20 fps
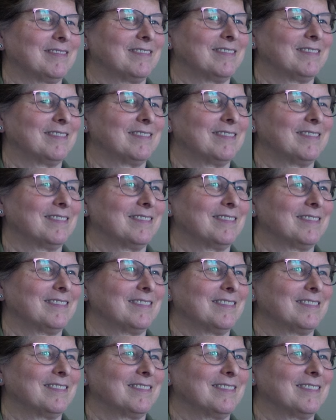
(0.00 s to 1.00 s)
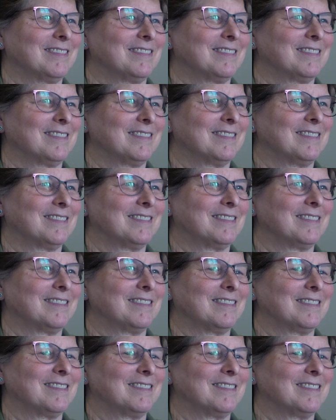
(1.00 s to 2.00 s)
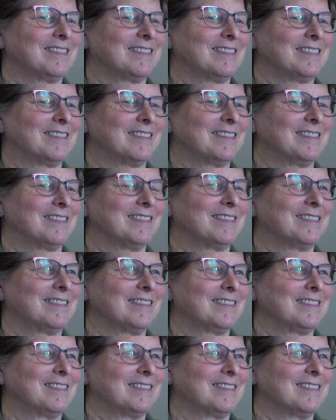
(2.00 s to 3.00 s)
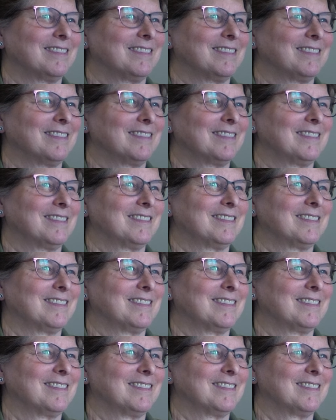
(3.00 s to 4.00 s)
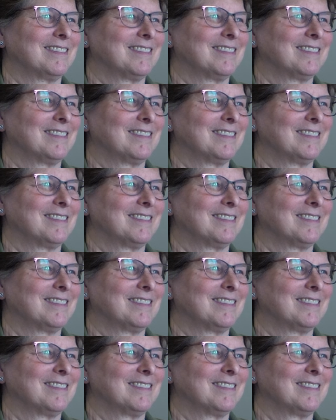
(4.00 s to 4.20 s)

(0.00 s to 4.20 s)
The person shown says nothing.